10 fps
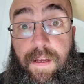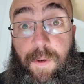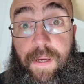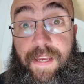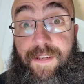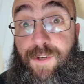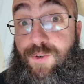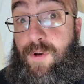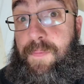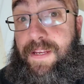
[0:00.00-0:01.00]
Hello again, you
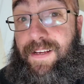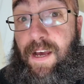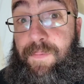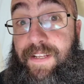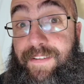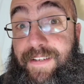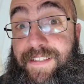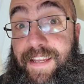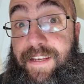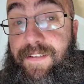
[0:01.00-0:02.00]
join me in a cupboard under the
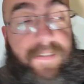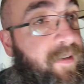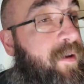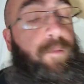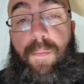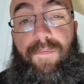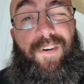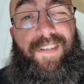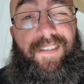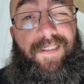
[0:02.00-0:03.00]
stairs. My
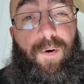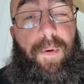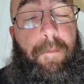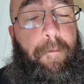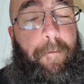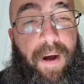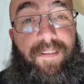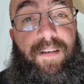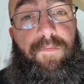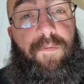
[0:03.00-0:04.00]
voice is still a bit
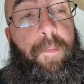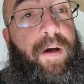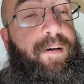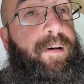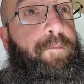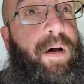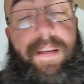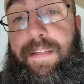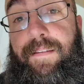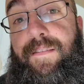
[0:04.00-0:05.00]
mucked up from uh,
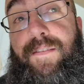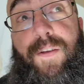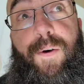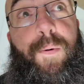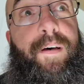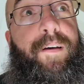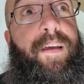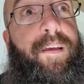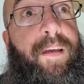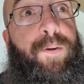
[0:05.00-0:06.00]
Butlins, so uh,
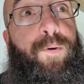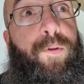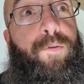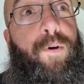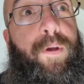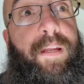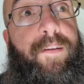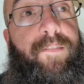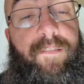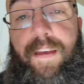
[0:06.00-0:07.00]
ignore the
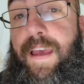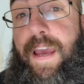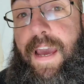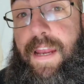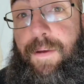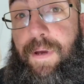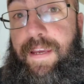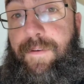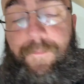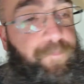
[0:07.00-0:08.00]
croakiness.
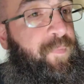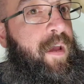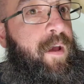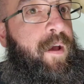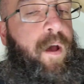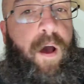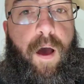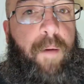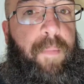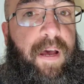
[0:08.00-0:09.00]
Anyway,
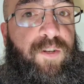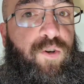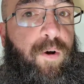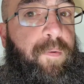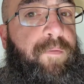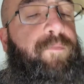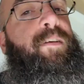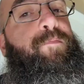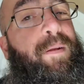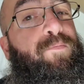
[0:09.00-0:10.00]
I'm at a job
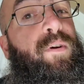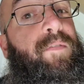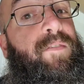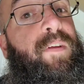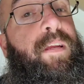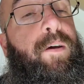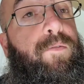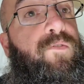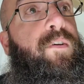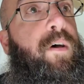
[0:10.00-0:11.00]
that's been in previous
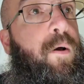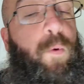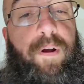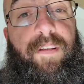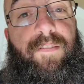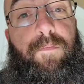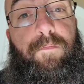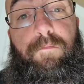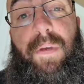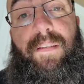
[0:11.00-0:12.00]
videos where I've done
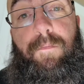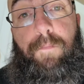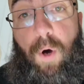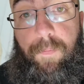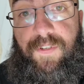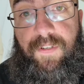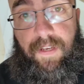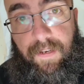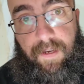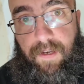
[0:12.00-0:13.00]
some bits and bobs
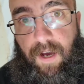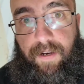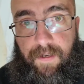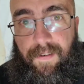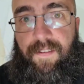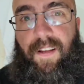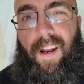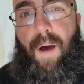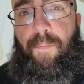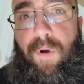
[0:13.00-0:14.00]
and uh, kind of done
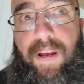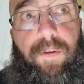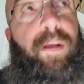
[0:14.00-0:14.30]
an upgrade